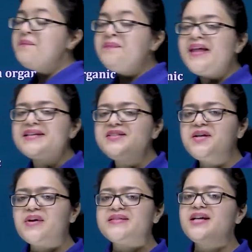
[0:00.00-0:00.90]
Next
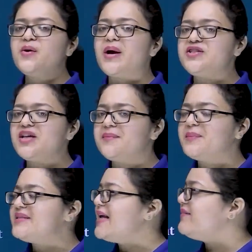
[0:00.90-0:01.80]
interesting question
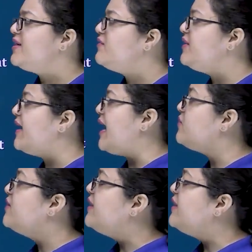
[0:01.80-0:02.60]
number seventh we have,